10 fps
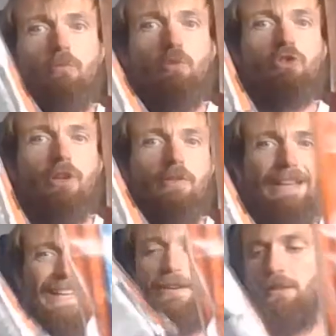more stuff in
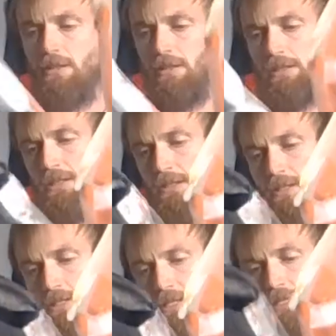here.
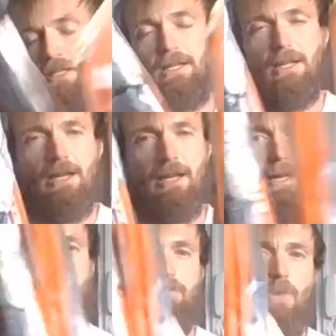
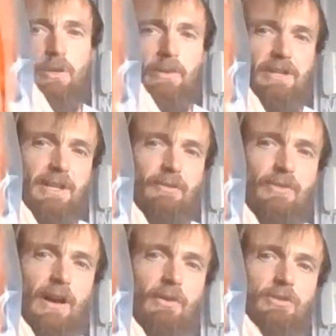It might be the same
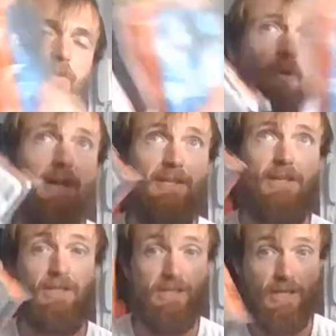fatness, but there is,
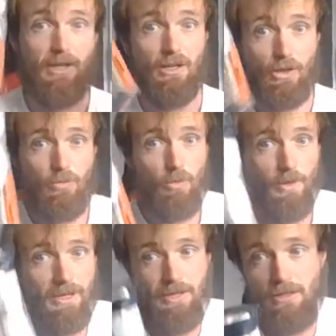as I said, a lot more
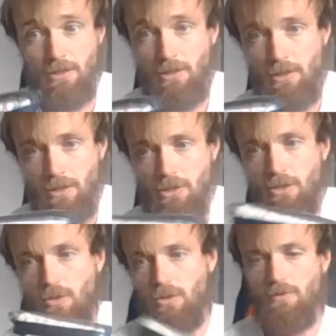in here.
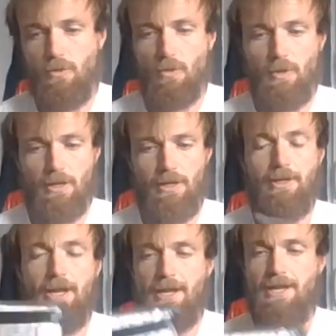So I'll go for it quickly.
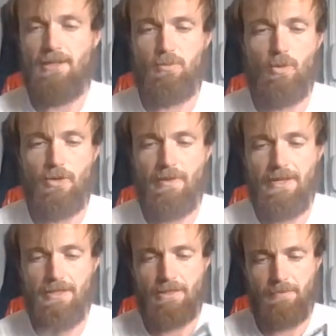It is one of
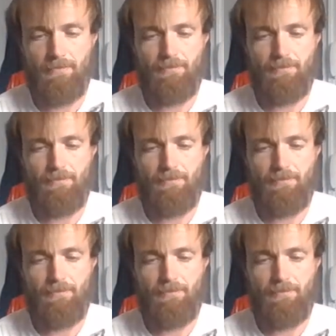these